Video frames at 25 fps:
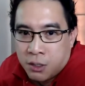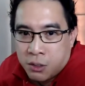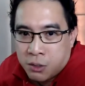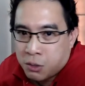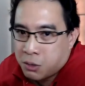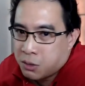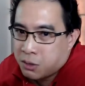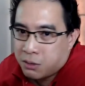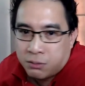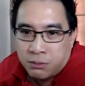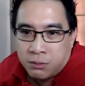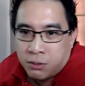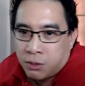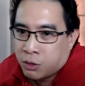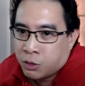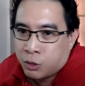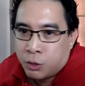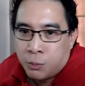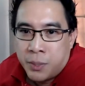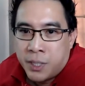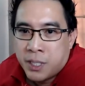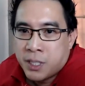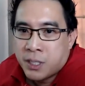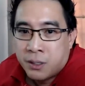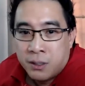So
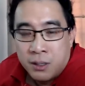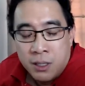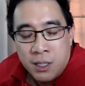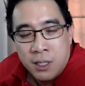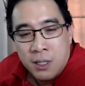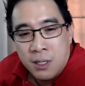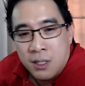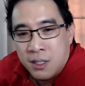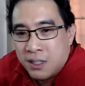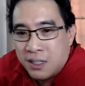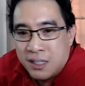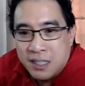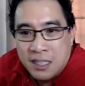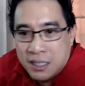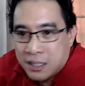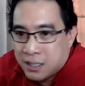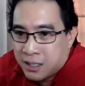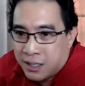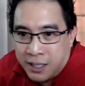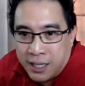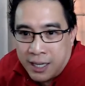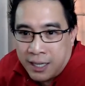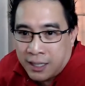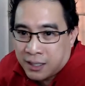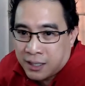automation
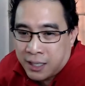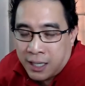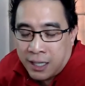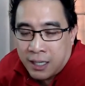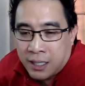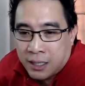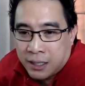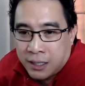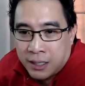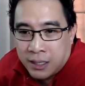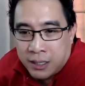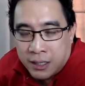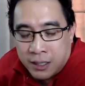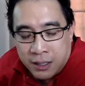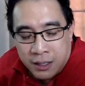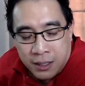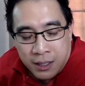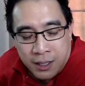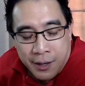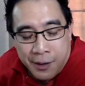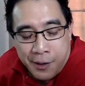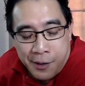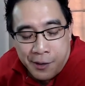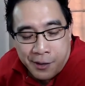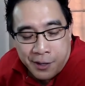isn't
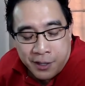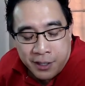exactly